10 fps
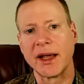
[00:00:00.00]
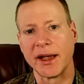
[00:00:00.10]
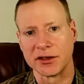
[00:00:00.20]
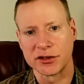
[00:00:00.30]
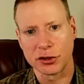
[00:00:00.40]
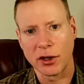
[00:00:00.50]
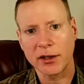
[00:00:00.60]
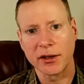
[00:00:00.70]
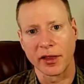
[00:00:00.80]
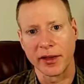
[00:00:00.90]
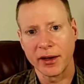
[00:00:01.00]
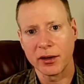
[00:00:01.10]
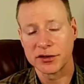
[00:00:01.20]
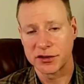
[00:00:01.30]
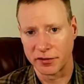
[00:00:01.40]
instruct
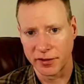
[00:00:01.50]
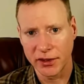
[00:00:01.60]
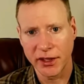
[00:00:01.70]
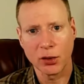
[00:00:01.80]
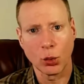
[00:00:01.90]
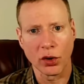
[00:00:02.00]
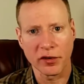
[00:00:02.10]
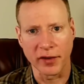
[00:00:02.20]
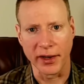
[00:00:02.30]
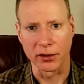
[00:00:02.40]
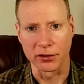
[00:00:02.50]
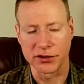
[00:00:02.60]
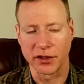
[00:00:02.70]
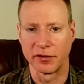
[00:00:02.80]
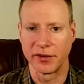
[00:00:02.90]
their civilian
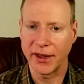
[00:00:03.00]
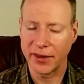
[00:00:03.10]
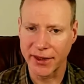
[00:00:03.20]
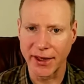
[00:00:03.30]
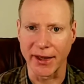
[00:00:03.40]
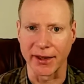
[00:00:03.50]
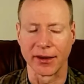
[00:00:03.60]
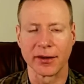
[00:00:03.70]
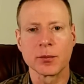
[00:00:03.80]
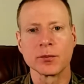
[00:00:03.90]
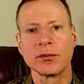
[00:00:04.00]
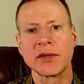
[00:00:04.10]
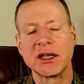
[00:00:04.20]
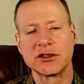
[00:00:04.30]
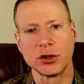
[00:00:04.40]
warfighters via the gig
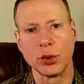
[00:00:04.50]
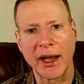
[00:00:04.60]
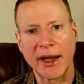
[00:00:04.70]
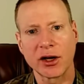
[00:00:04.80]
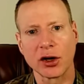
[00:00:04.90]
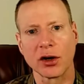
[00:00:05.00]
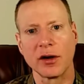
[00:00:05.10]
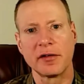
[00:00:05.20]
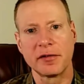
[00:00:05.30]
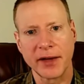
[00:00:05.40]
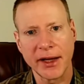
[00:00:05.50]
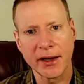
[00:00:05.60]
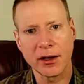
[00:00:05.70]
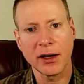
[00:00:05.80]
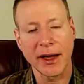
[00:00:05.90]
to anchor
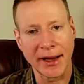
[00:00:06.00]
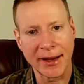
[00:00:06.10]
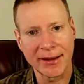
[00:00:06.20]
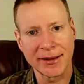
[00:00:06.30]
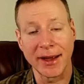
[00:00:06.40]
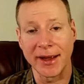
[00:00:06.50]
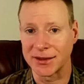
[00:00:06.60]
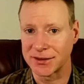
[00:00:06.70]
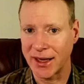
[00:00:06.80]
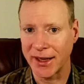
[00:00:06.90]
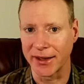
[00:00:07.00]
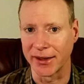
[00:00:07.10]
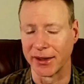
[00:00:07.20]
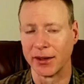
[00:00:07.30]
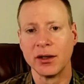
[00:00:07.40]
fear and
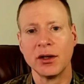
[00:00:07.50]
anxiety